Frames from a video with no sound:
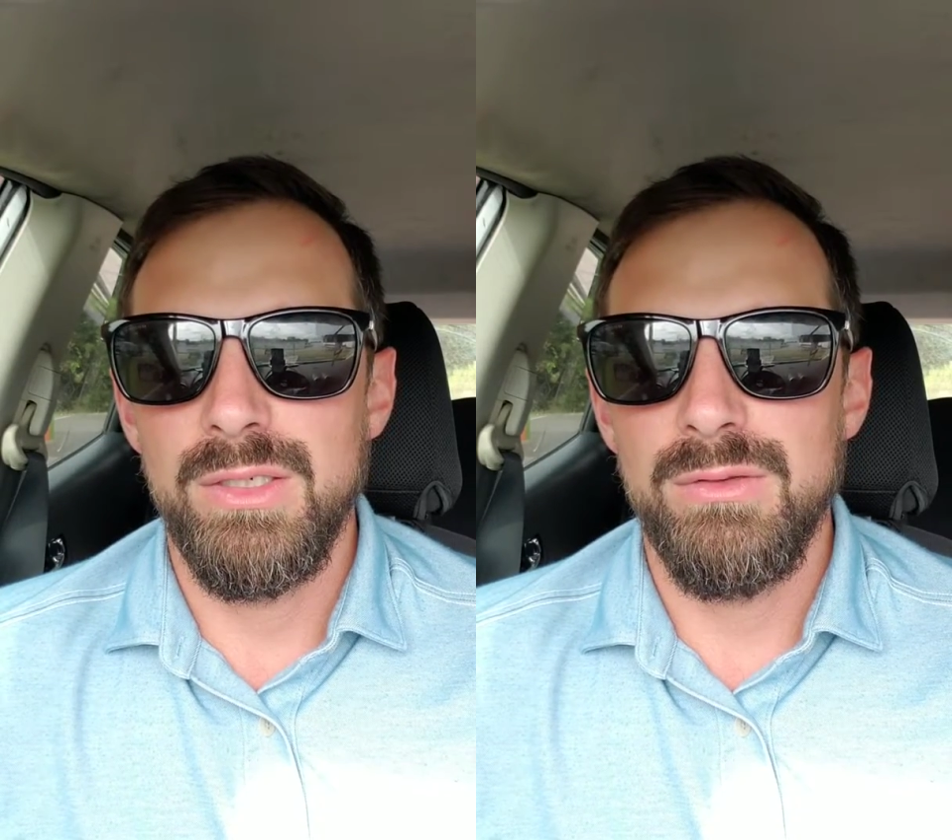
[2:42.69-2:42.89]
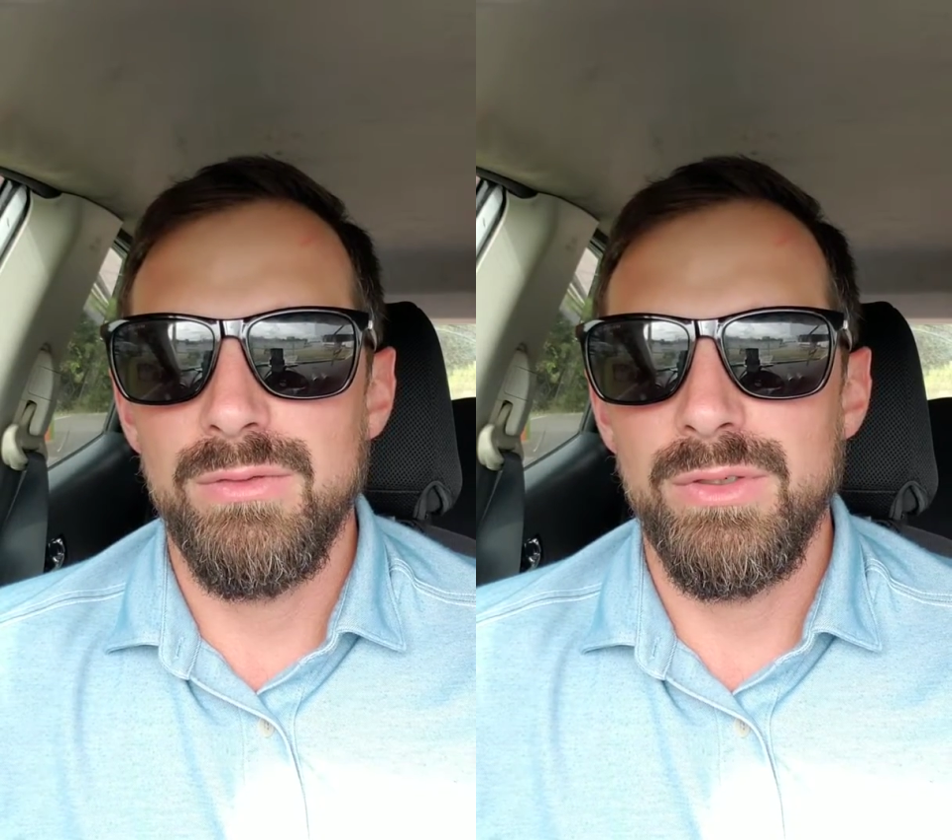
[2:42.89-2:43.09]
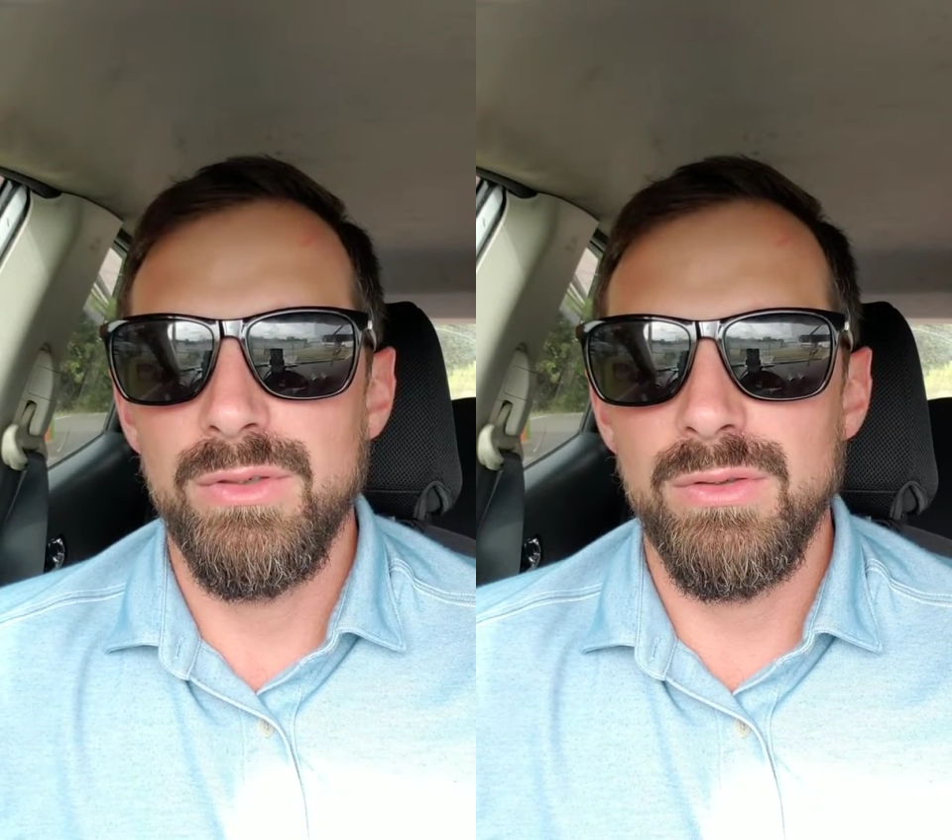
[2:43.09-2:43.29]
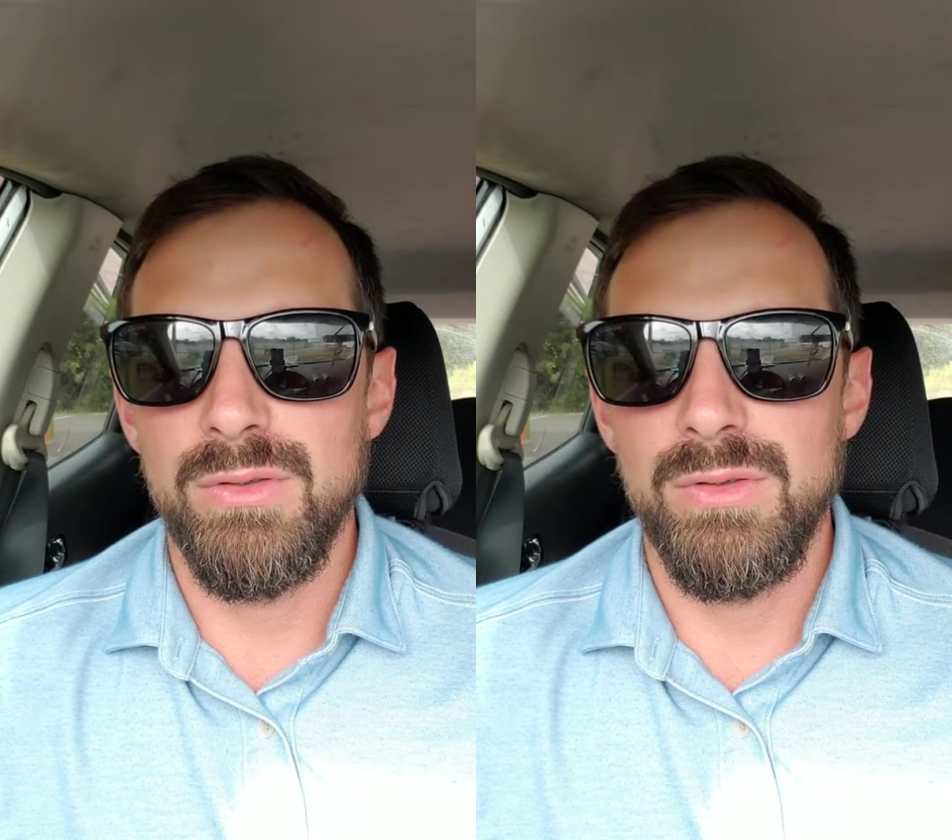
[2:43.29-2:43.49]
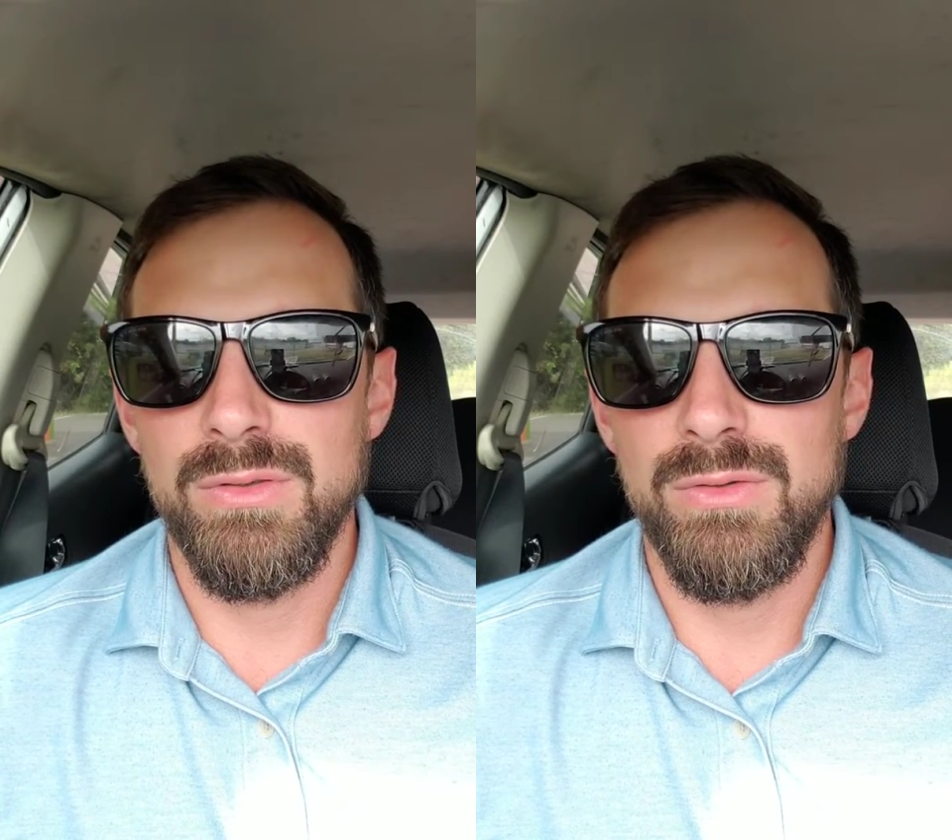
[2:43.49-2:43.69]
for
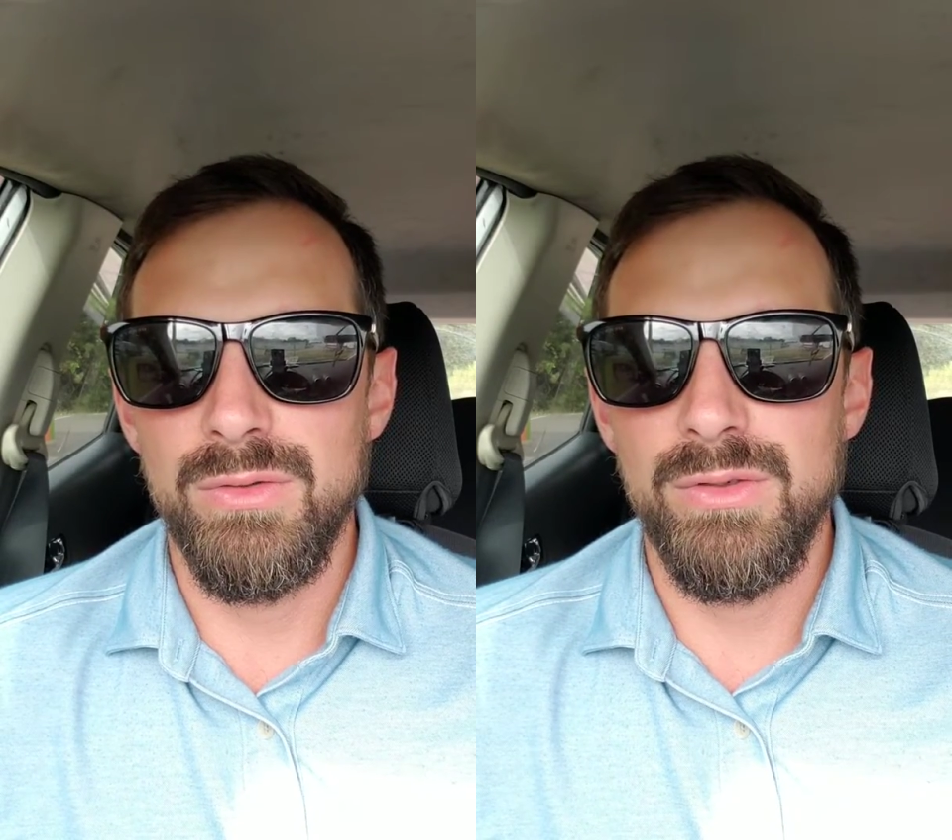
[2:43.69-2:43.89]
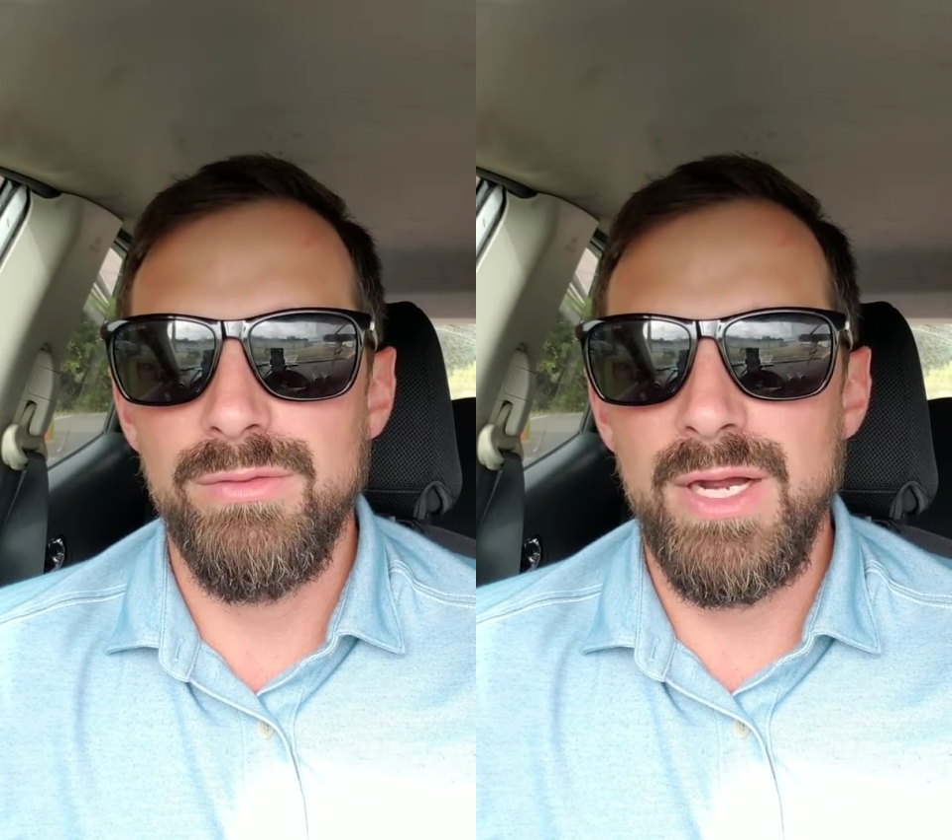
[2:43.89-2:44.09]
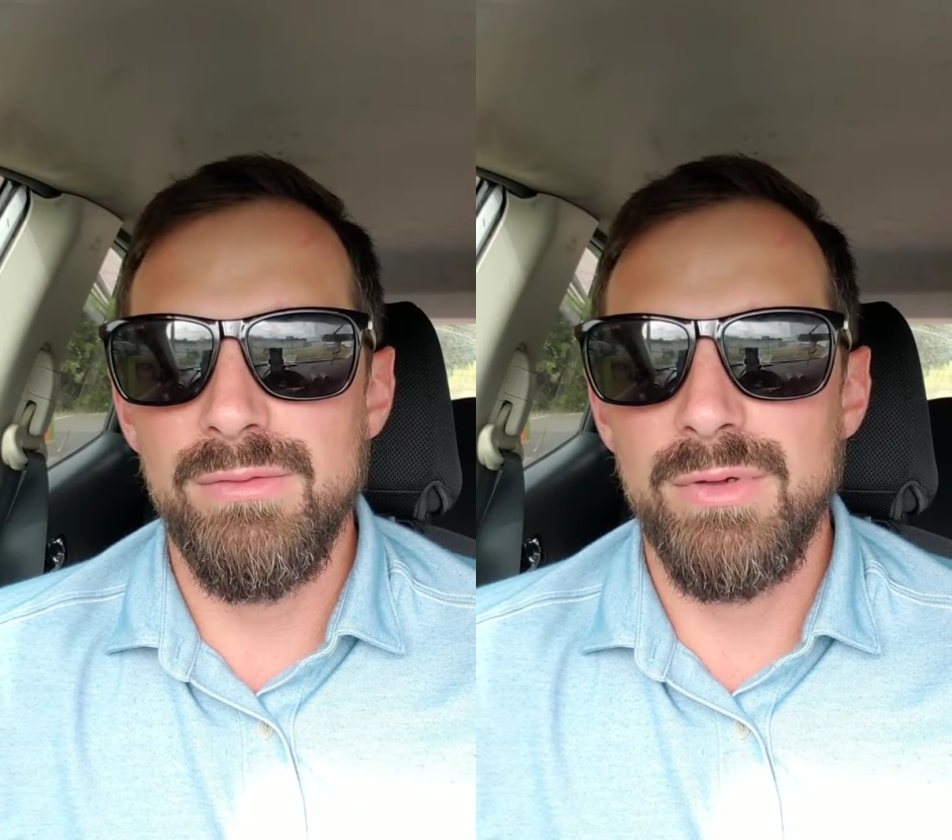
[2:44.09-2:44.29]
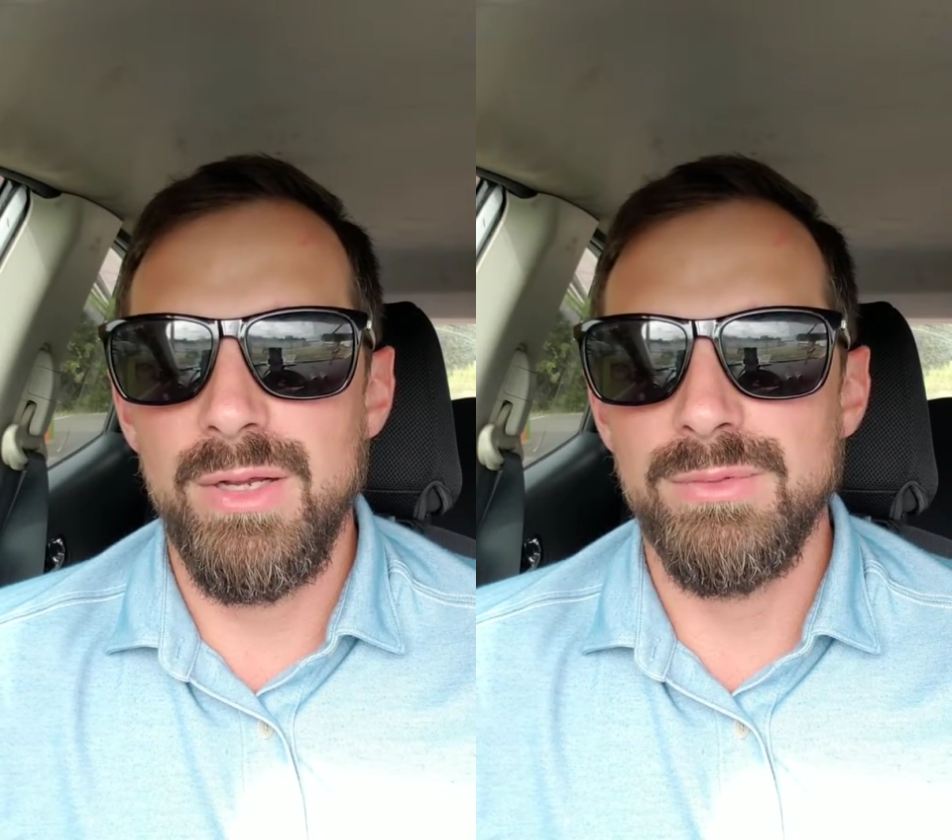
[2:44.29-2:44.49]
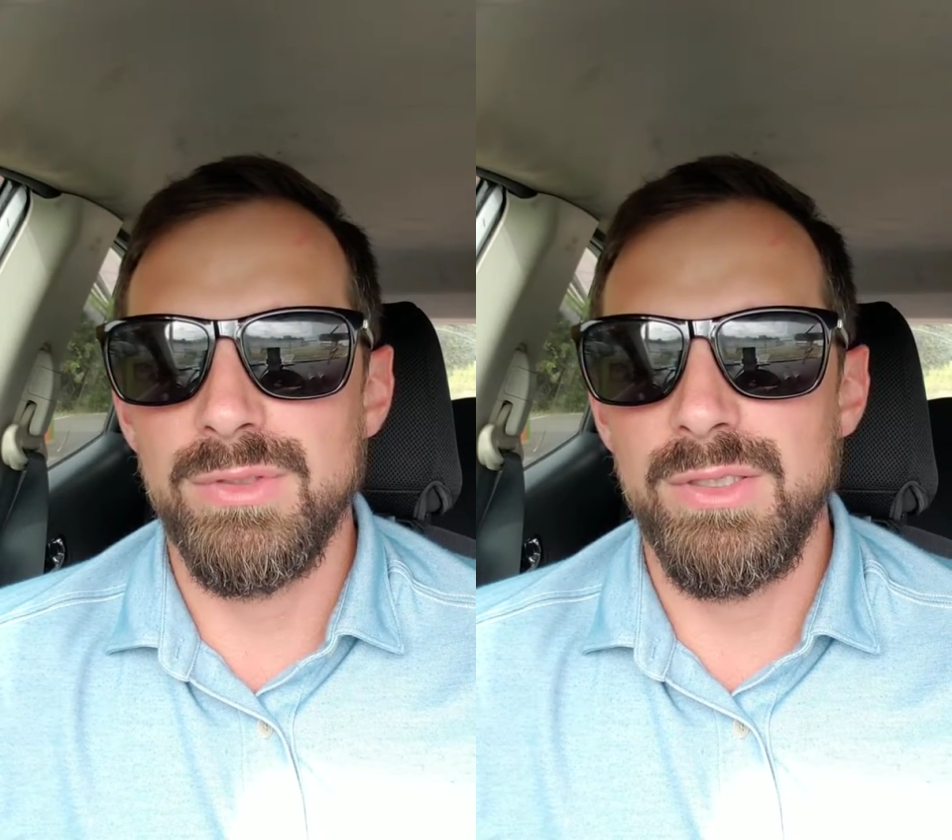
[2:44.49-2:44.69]
your 3 to 5 reps,